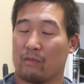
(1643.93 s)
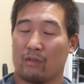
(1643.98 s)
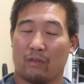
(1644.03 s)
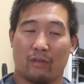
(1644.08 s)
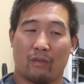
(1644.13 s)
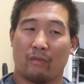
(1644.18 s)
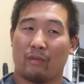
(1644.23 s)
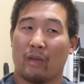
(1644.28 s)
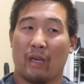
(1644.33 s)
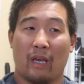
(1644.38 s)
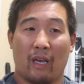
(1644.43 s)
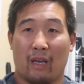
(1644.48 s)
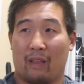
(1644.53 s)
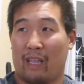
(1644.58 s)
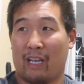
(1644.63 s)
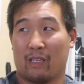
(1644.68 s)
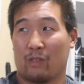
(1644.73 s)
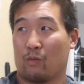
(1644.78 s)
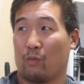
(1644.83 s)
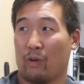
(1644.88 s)
So
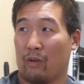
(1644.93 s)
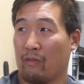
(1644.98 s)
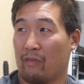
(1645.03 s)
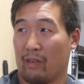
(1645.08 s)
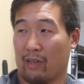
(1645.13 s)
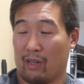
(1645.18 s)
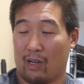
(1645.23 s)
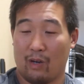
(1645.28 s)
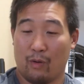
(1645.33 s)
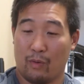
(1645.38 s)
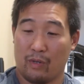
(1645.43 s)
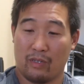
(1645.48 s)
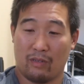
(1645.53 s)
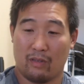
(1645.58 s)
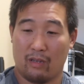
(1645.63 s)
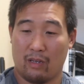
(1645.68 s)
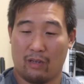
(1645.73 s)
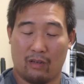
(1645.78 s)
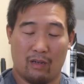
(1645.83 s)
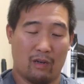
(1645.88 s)
that's one thing. I always
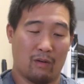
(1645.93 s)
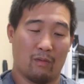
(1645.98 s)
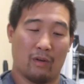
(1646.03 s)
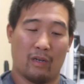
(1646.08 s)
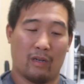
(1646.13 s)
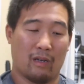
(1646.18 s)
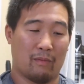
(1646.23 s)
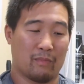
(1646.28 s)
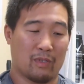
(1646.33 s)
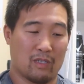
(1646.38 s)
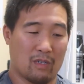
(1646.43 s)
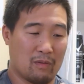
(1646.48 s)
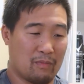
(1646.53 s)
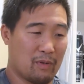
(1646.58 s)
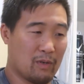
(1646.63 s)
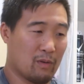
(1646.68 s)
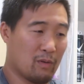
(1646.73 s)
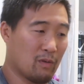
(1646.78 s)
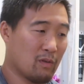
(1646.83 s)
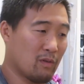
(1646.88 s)
think, you know what, I'm just gonna
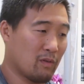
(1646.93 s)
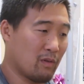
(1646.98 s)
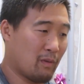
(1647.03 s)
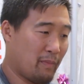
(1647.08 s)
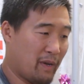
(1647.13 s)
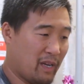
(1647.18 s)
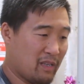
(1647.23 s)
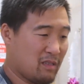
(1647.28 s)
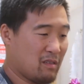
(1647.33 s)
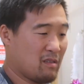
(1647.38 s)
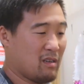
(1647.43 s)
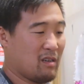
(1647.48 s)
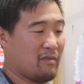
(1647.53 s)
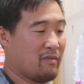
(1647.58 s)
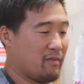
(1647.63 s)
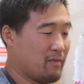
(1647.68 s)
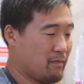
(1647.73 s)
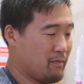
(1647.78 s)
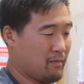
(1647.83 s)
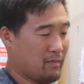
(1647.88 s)
put all of the bad
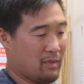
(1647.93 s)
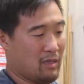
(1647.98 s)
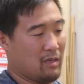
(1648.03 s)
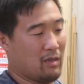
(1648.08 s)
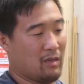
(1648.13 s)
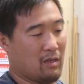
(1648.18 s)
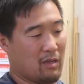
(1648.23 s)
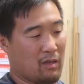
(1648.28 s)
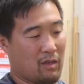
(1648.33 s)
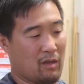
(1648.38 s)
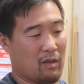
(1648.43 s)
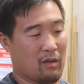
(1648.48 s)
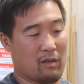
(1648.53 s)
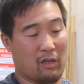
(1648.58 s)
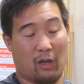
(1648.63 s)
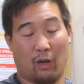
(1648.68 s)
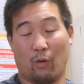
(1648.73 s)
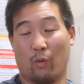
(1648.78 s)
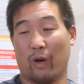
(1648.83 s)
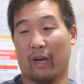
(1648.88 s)
stuff
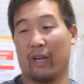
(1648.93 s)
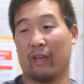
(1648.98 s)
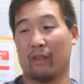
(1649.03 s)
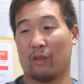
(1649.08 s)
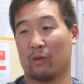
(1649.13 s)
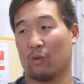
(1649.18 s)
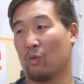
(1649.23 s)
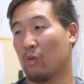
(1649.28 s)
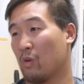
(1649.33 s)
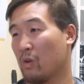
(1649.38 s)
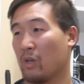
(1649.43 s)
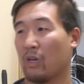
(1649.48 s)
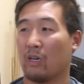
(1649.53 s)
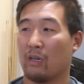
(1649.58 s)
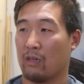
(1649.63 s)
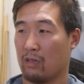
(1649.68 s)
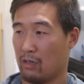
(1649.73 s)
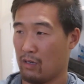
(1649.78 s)
away in the corner.